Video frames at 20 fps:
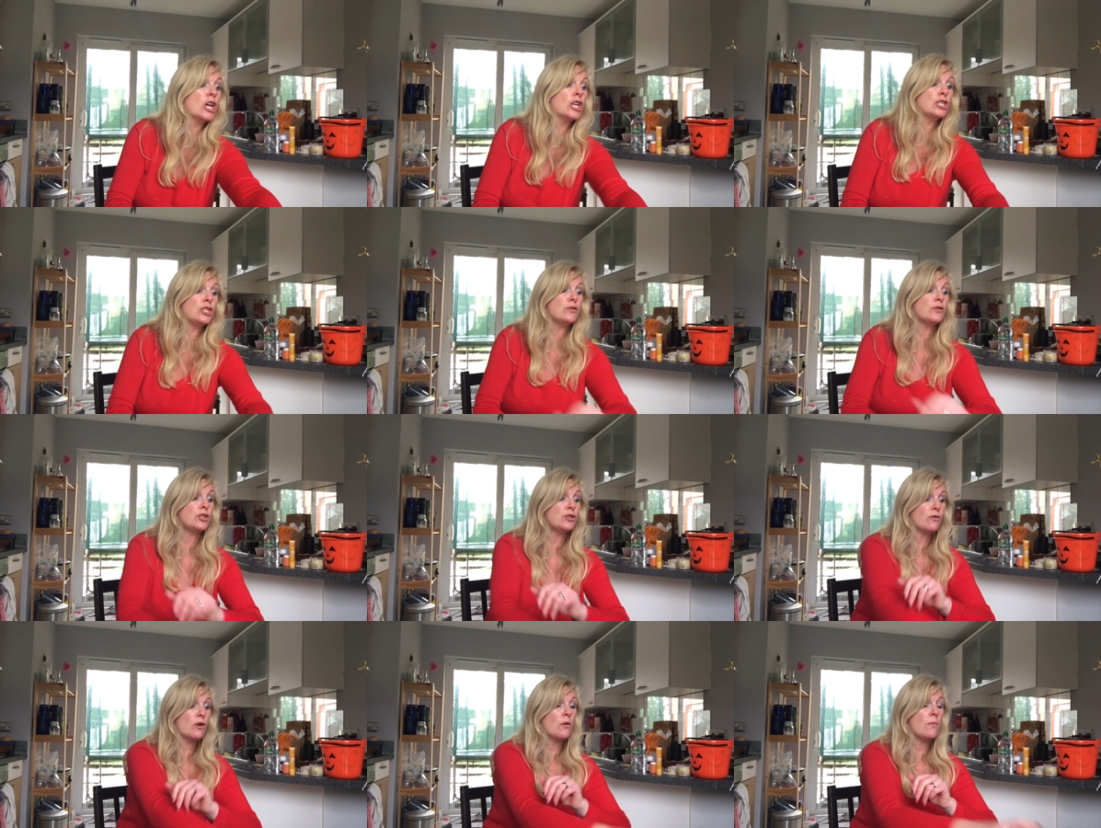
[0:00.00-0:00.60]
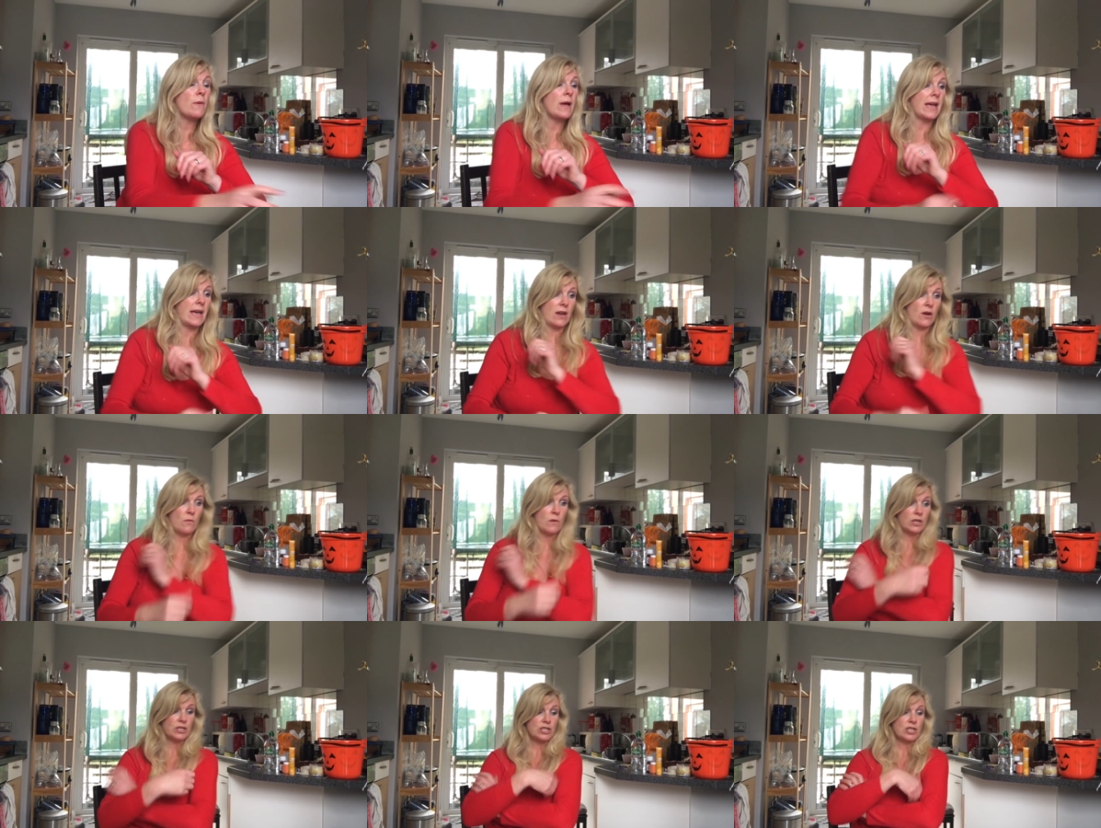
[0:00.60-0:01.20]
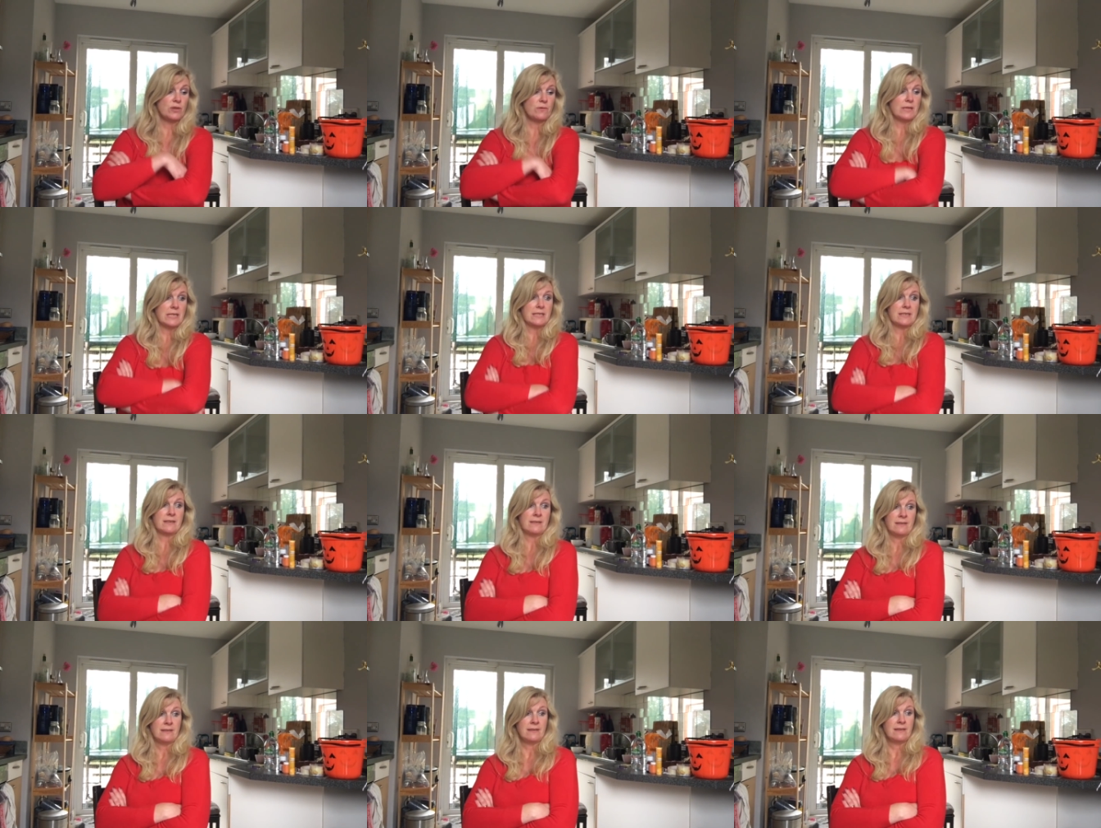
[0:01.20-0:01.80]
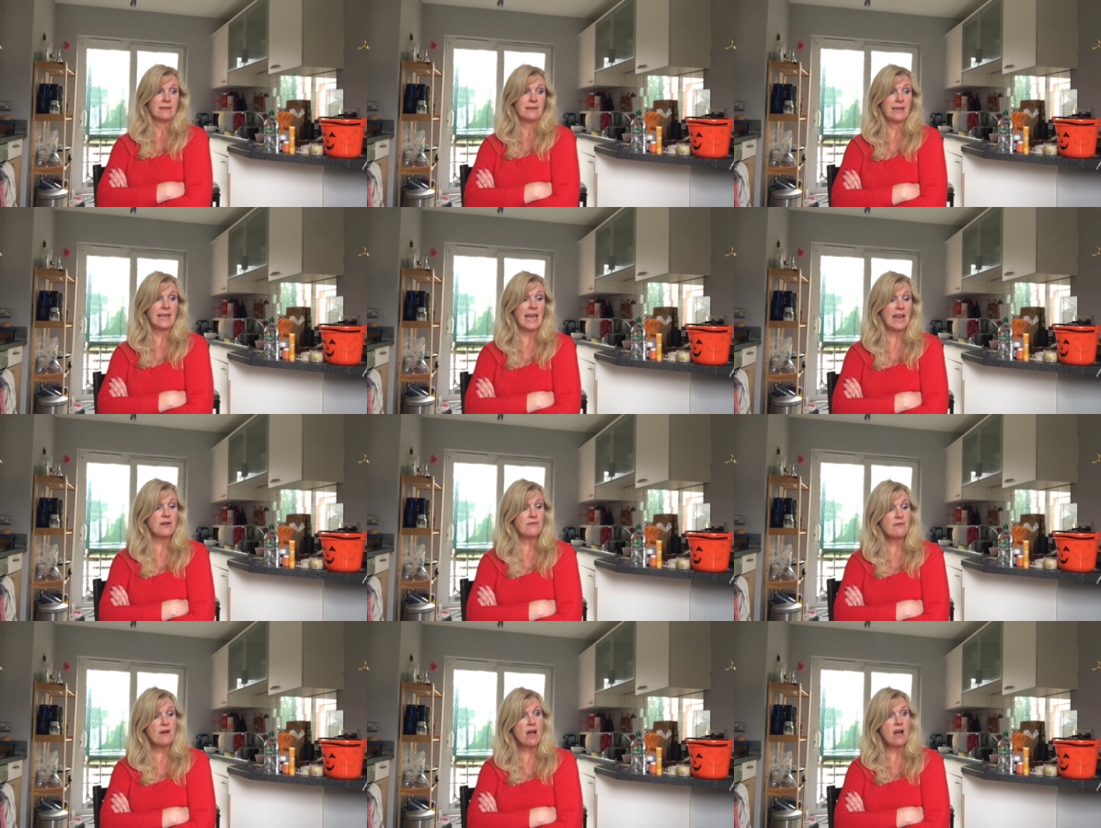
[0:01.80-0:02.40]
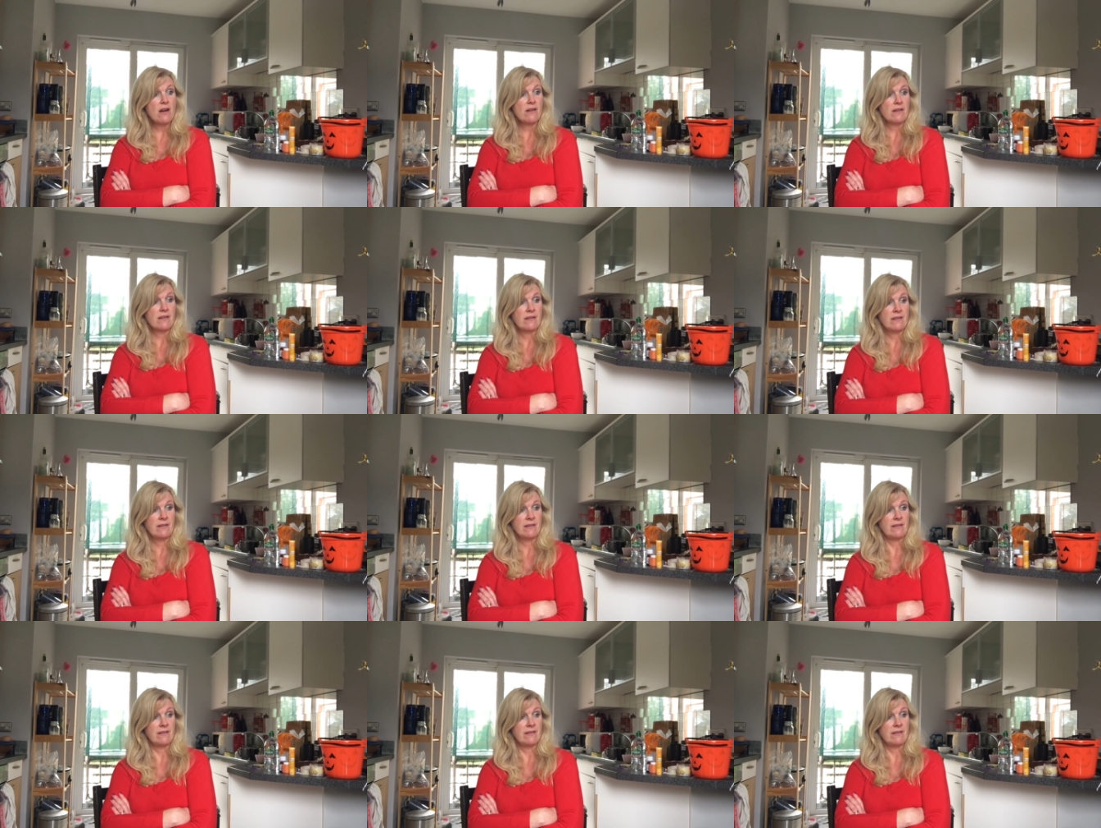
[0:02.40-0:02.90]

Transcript: Do it your own way. Go on, do it. Get it wrong.